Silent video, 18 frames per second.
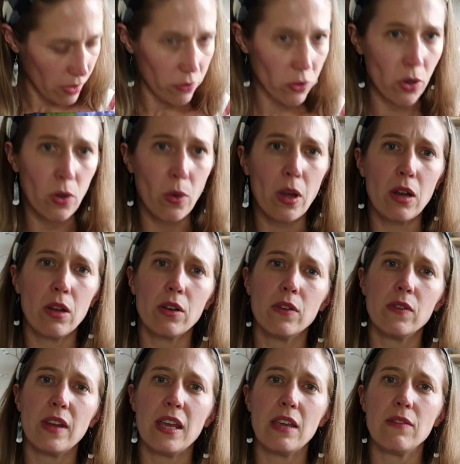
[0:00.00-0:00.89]
I've got quite a
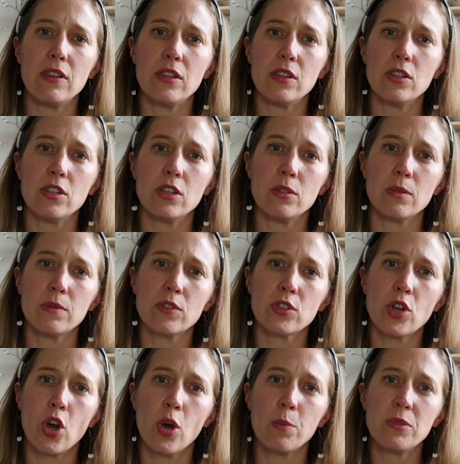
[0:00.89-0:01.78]
lot of navy in terms
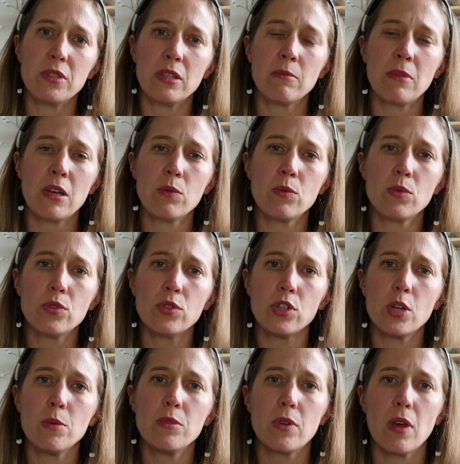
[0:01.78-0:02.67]
of tops in my
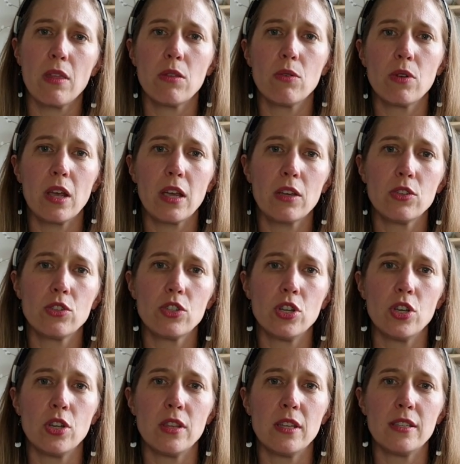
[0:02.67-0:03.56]
wardrobe, so I thought I could
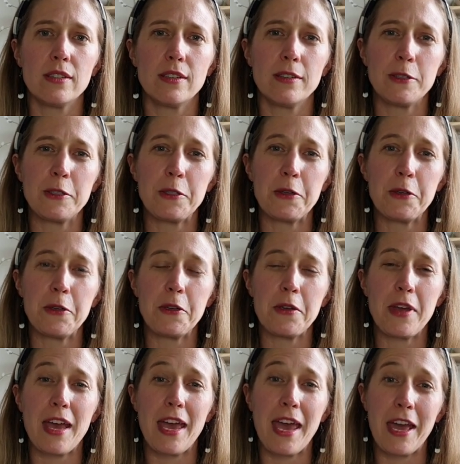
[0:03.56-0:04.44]
turn this
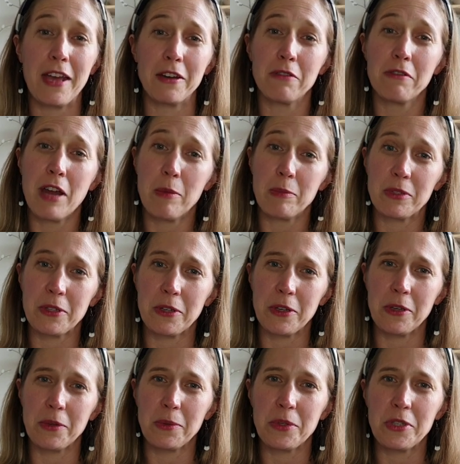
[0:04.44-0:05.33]
into a Hannah wrap
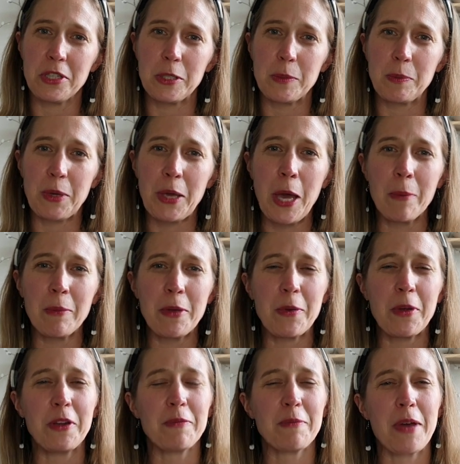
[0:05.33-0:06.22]
skirt, which is becoming
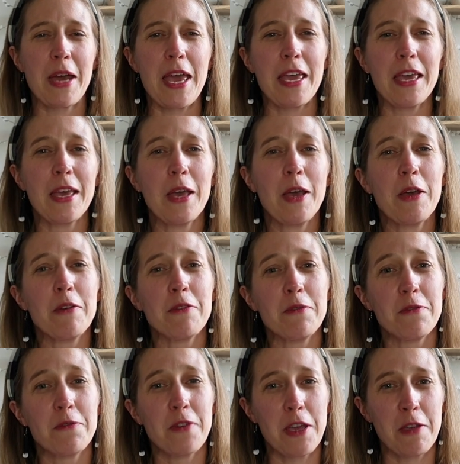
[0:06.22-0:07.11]
one of my
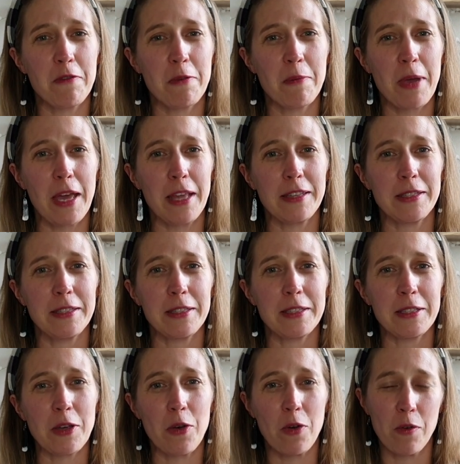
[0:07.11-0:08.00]
favourite
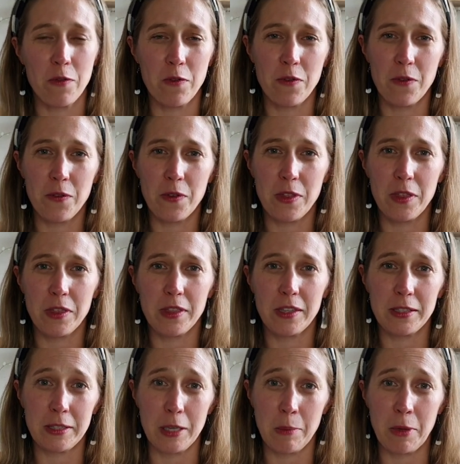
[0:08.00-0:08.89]
patterns of
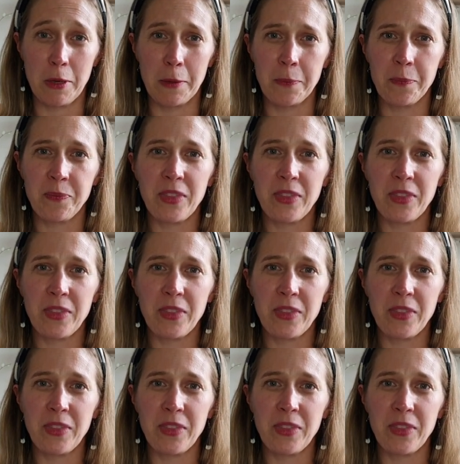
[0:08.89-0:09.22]
the summer.